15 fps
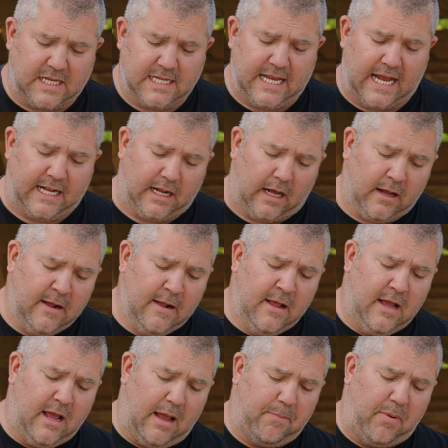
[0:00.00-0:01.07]
and tender
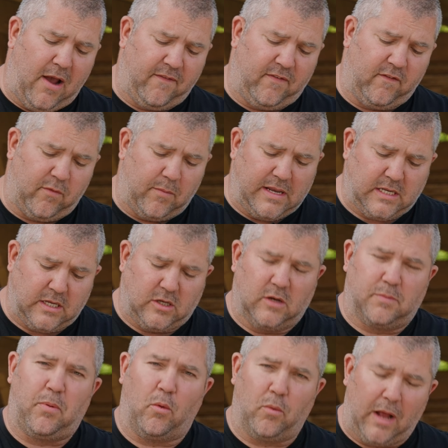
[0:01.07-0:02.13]
and perfect for me to
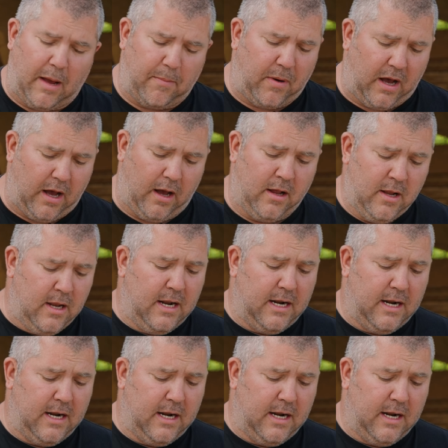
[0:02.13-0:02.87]
just pull that apart.